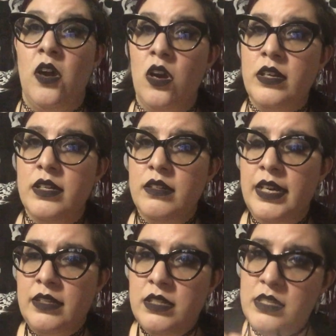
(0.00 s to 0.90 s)
ankh
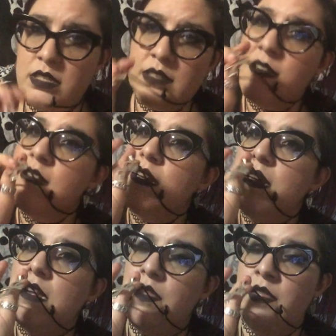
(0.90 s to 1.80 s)
necklace
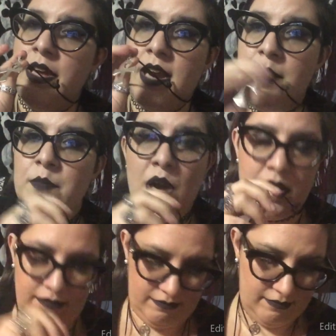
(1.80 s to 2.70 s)
that I
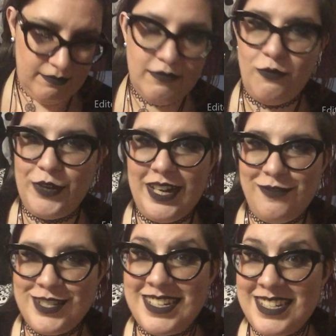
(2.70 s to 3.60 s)
bought when I
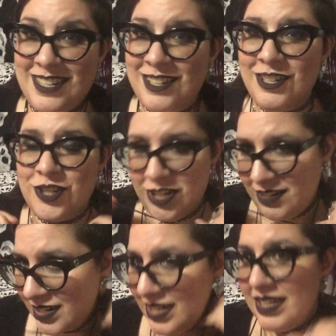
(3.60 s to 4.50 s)
was a teenager,
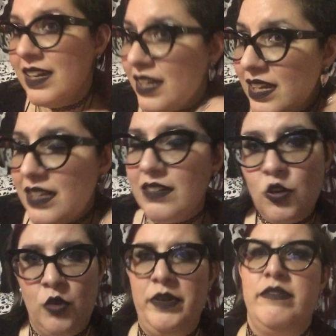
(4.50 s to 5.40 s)

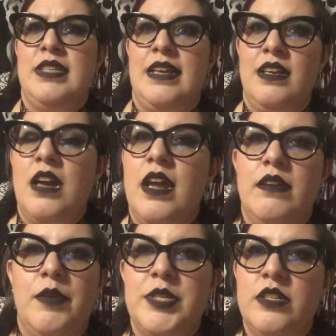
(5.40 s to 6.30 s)
or when I was I
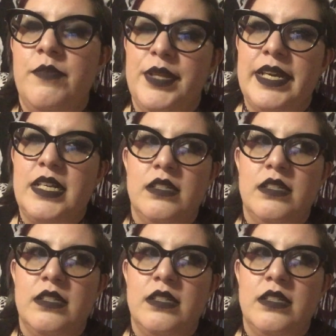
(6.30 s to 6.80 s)
must have been